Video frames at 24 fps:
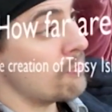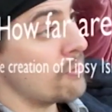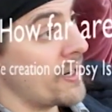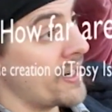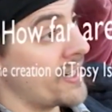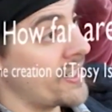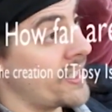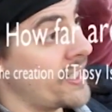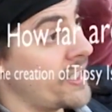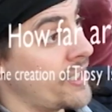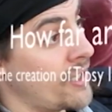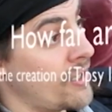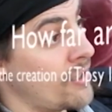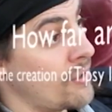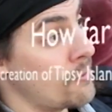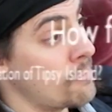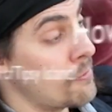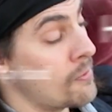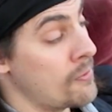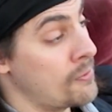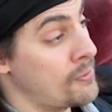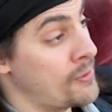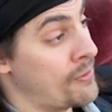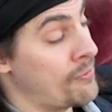
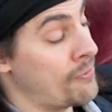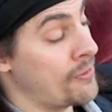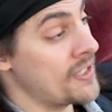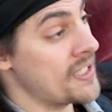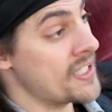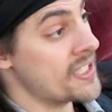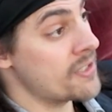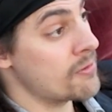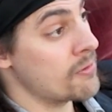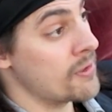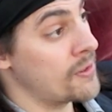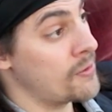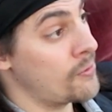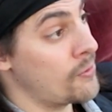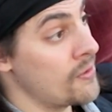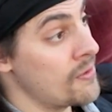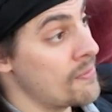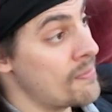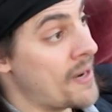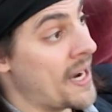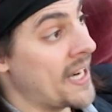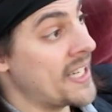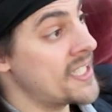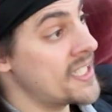we've finished with all
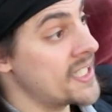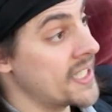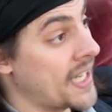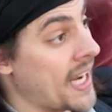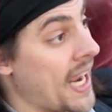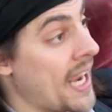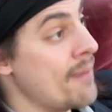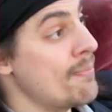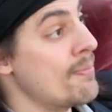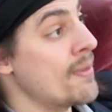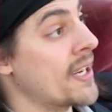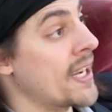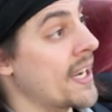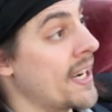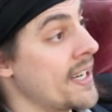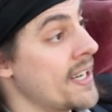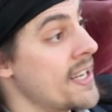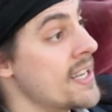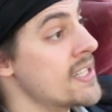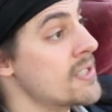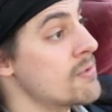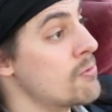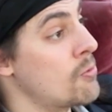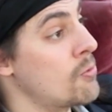the major game
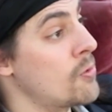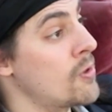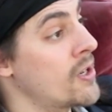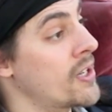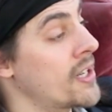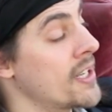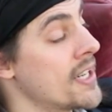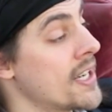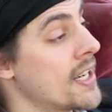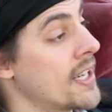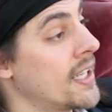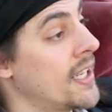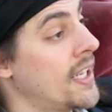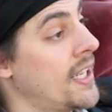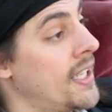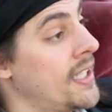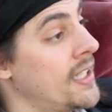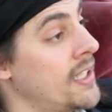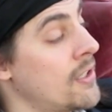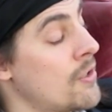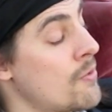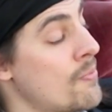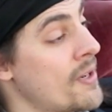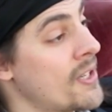mechanics. We're working a
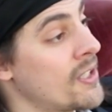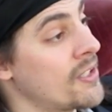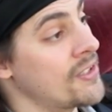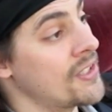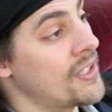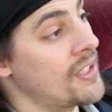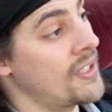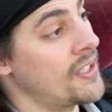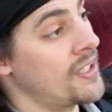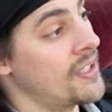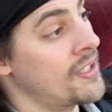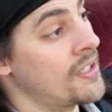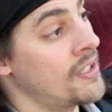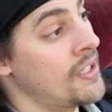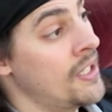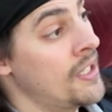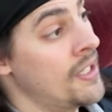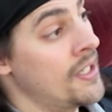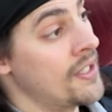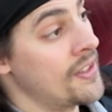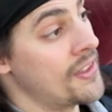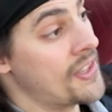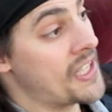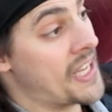little bit on the
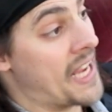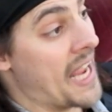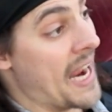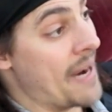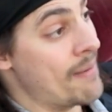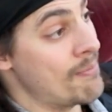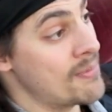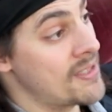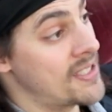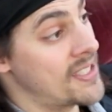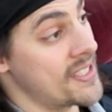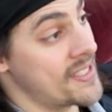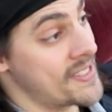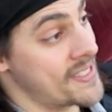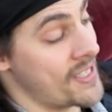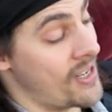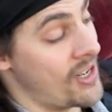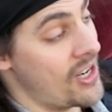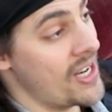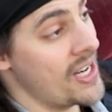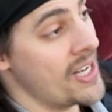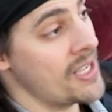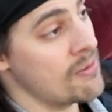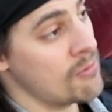game
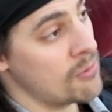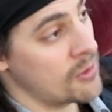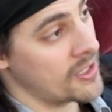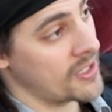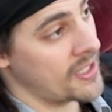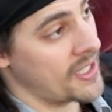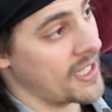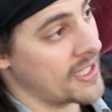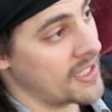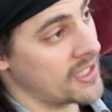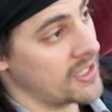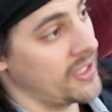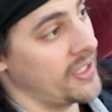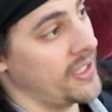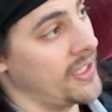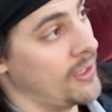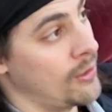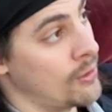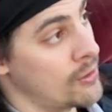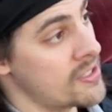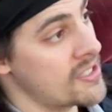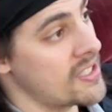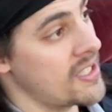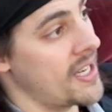design, what it actually
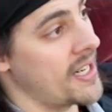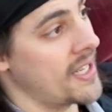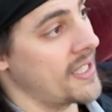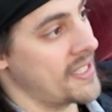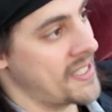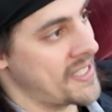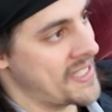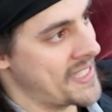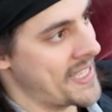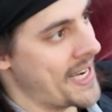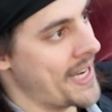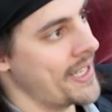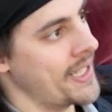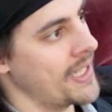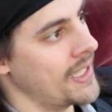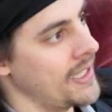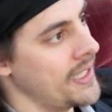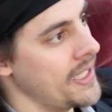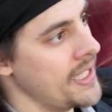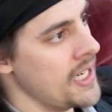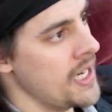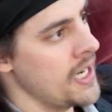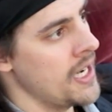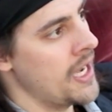looks like
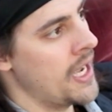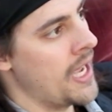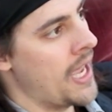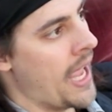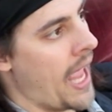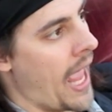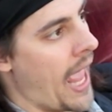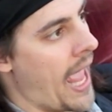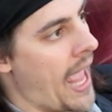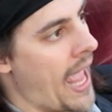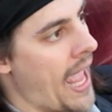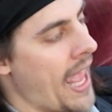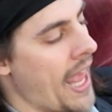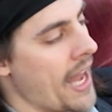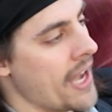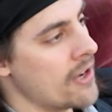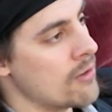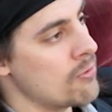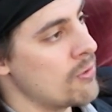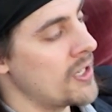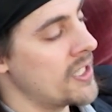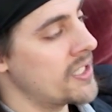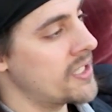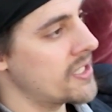aesthetically,
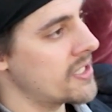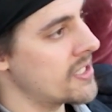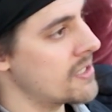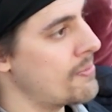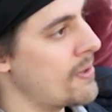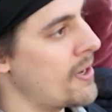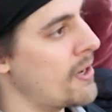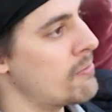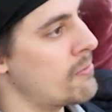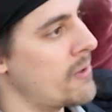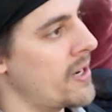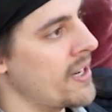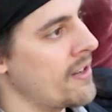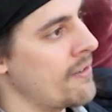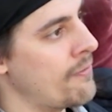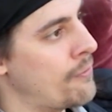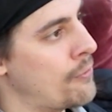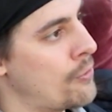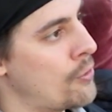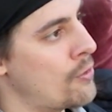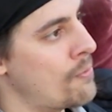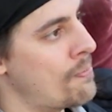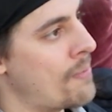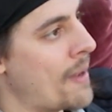and we're just about ready
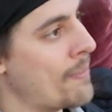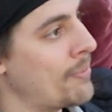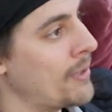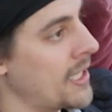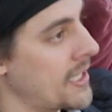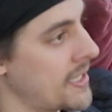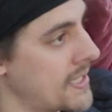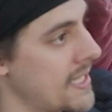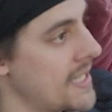for public